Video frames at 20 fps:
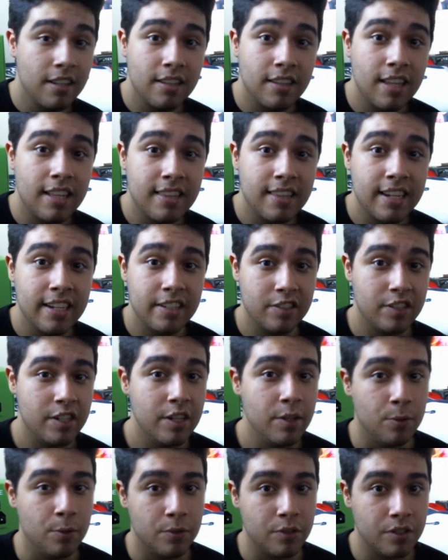That thing is
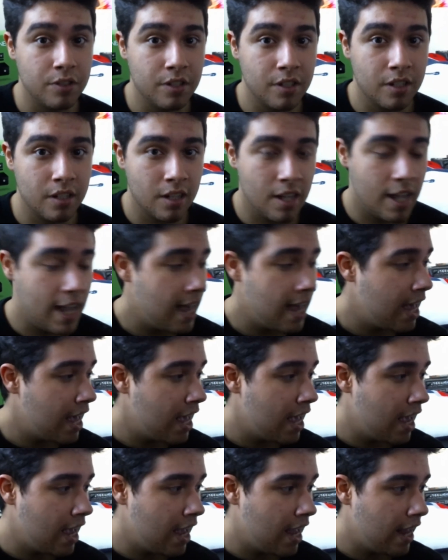huge.
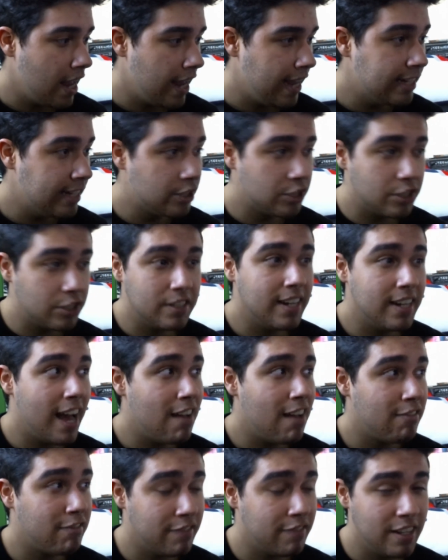It should
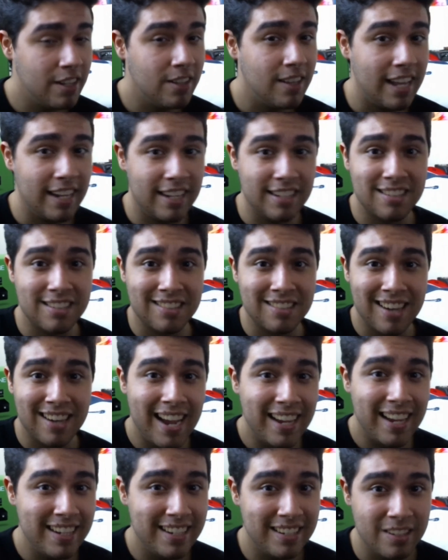not feel like it's
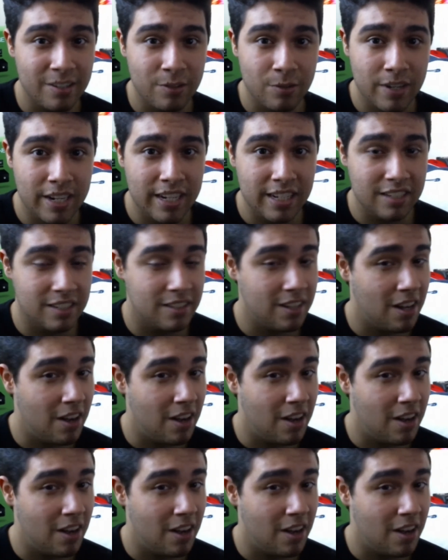90 degrees,